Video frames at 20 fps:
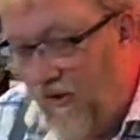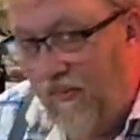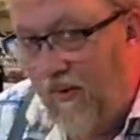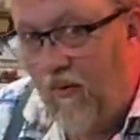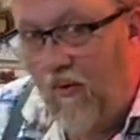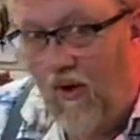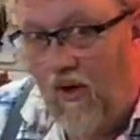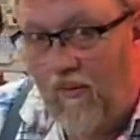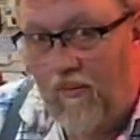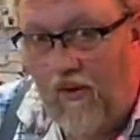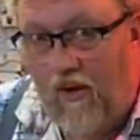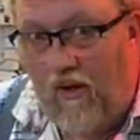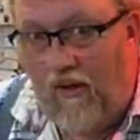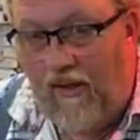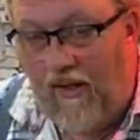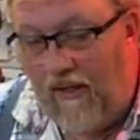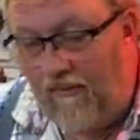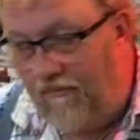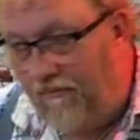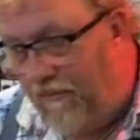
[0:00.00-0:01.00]
be wrong about all
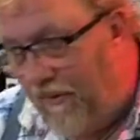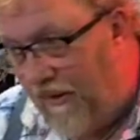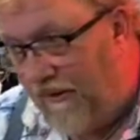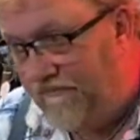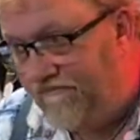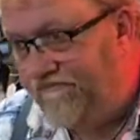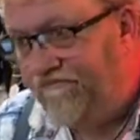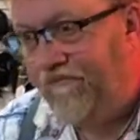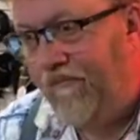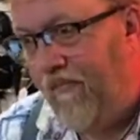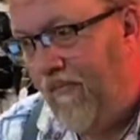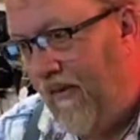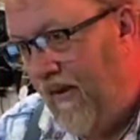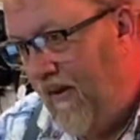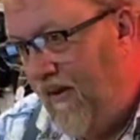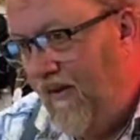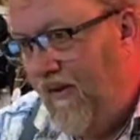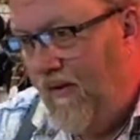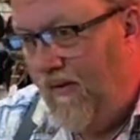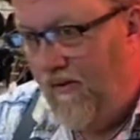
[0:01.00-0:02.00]
that, but
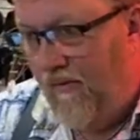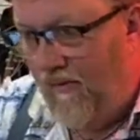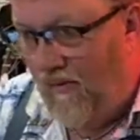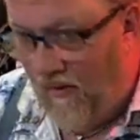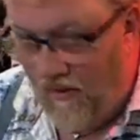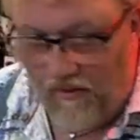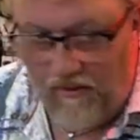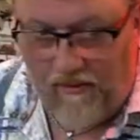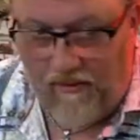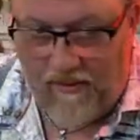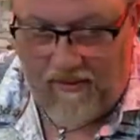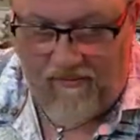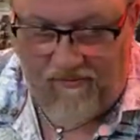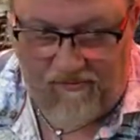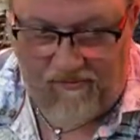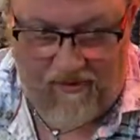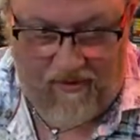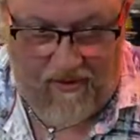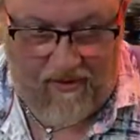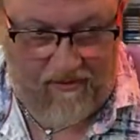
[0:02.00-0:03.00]
all of that
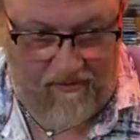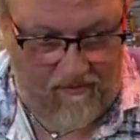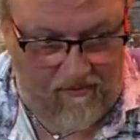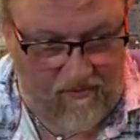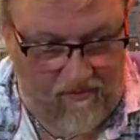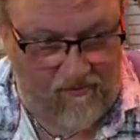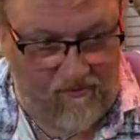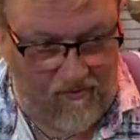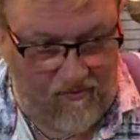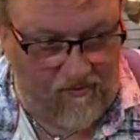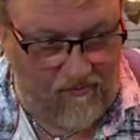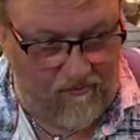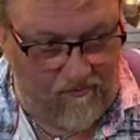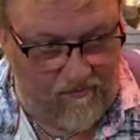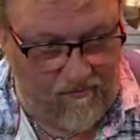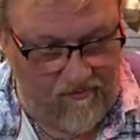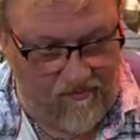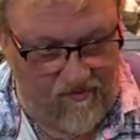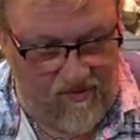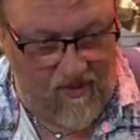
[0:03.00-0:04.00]
aside, there's your
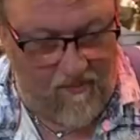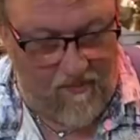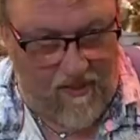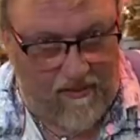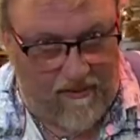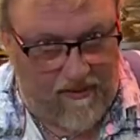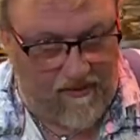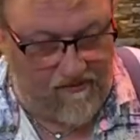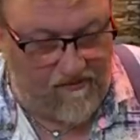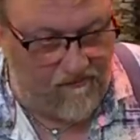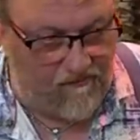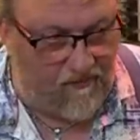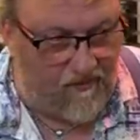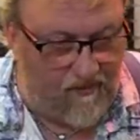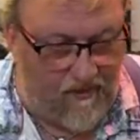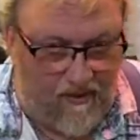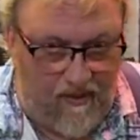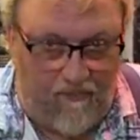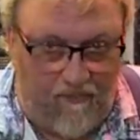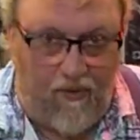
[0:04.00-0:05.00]
semi-lesson for the
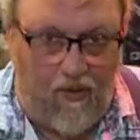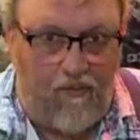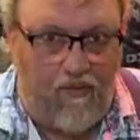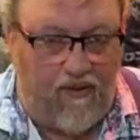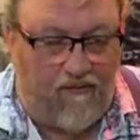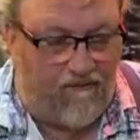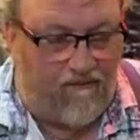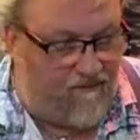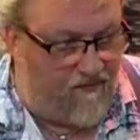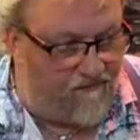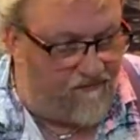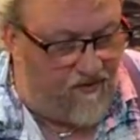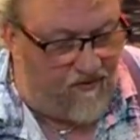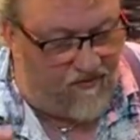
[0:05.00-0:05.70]
night. I probably get 50